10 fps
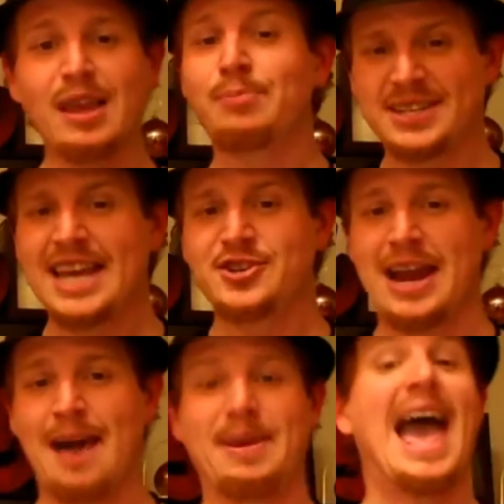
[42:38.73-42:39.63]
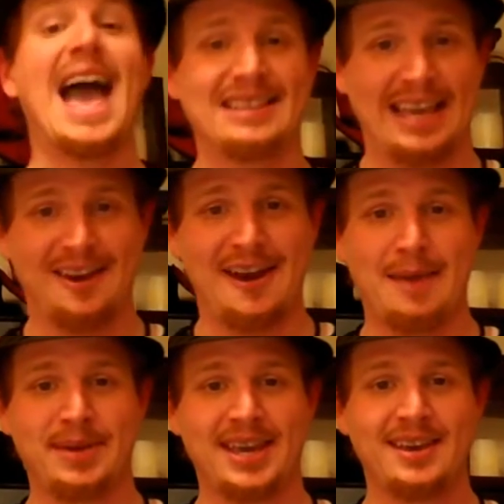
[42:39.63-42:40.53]
pretend you're happy, act like you're
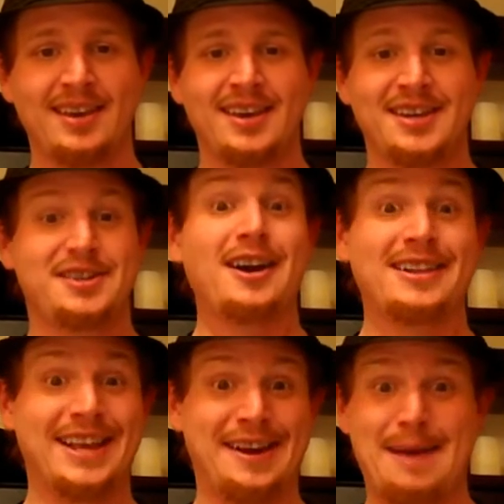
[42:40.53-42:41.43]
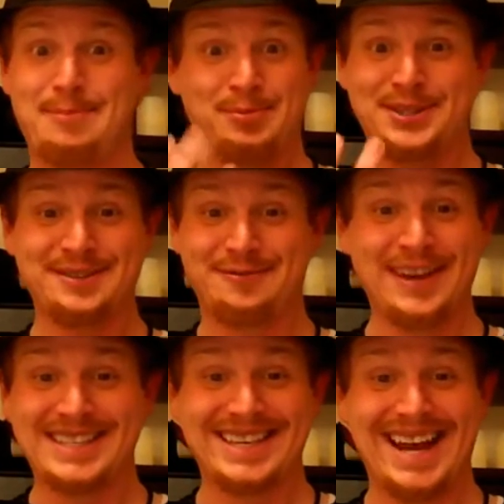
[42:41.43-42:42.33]
happy, talk like you're happy, put your
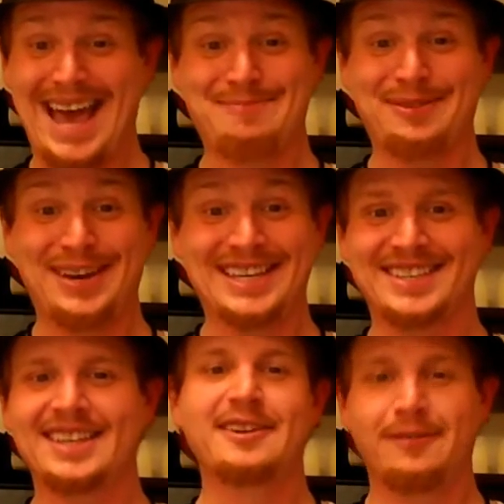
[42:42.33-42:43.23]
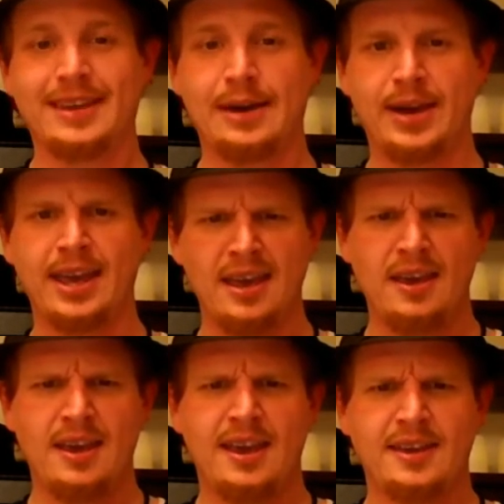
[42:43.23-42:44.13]
face in a happy face, and then you feel that way.
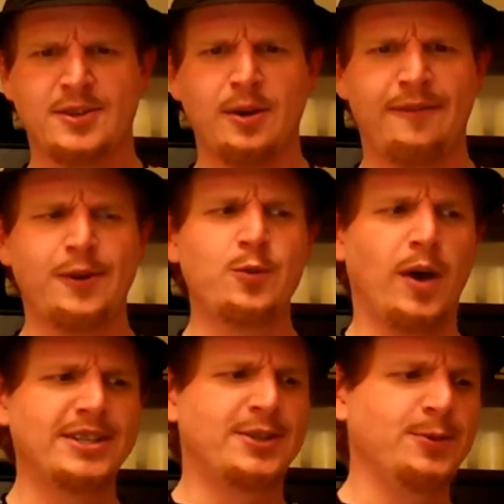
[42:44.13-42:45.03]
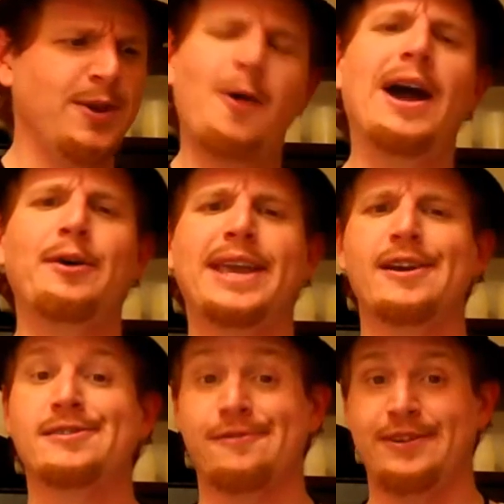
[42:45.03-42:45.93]
So if you want to know how a
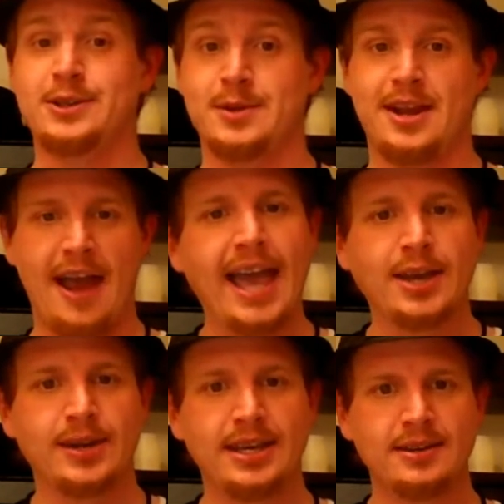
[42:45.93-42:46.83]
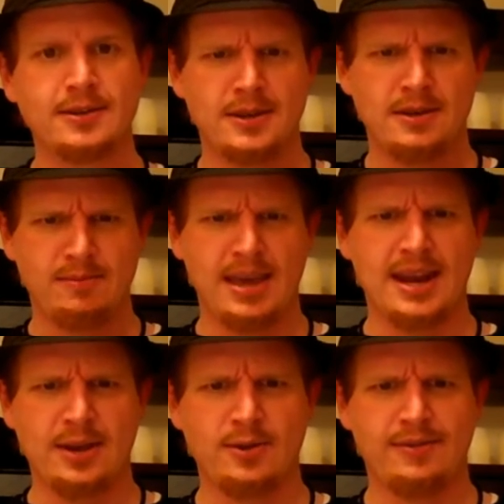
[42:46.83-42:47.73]
character feels when they're angry, make
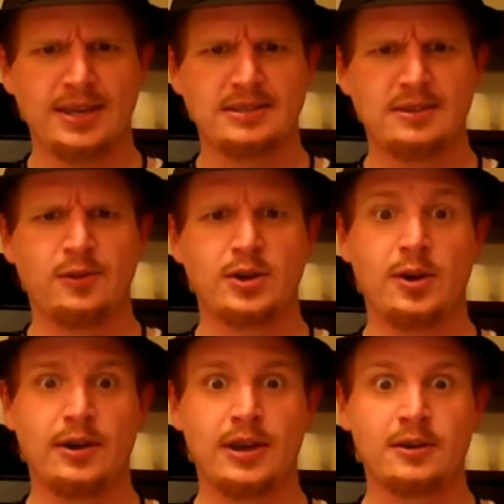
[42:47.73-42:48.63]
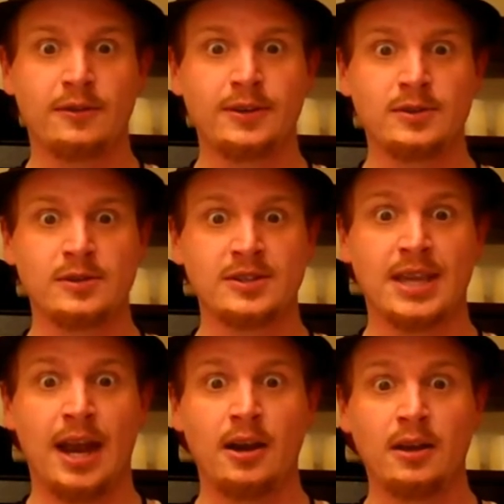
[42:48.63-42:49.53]
an angry face. If you want to know how a character feels when they're
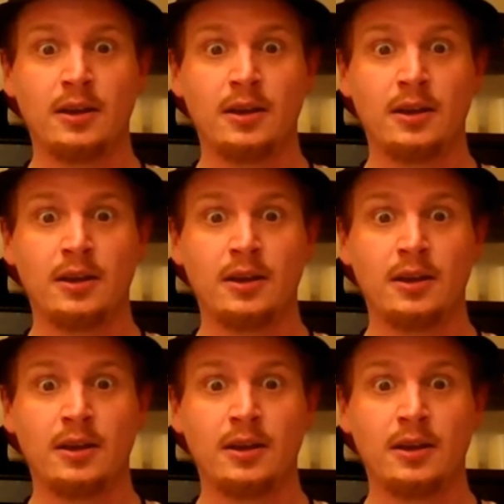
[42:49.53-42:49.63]
scared,